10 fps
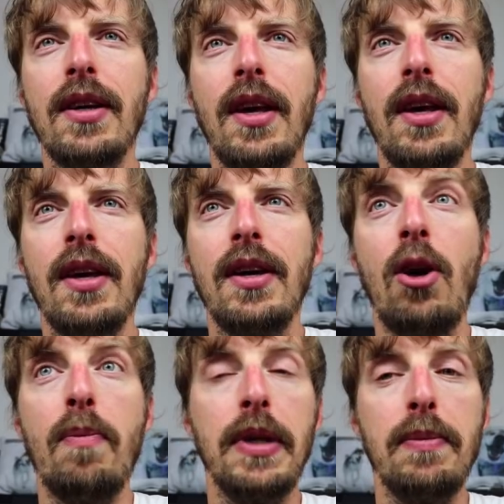a
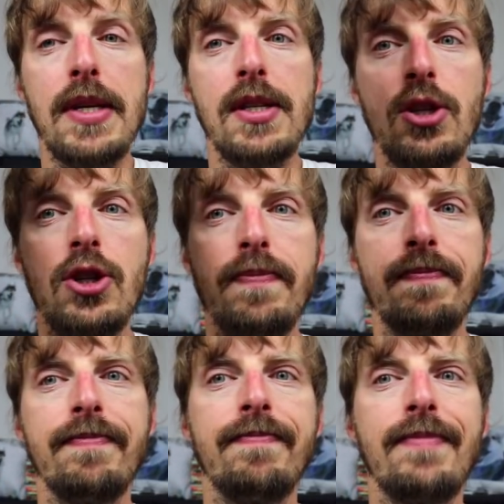commit message
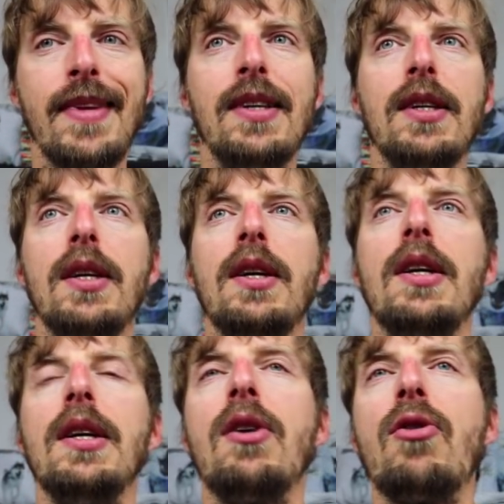
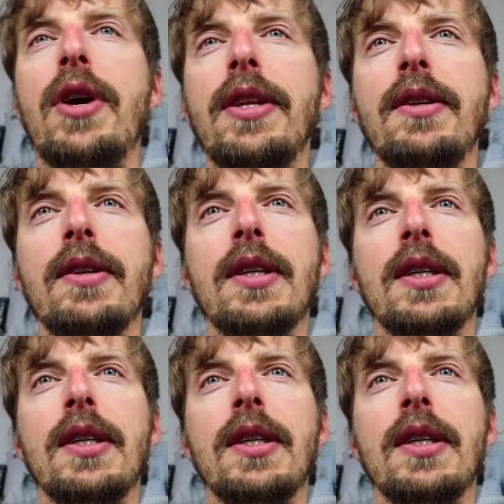already.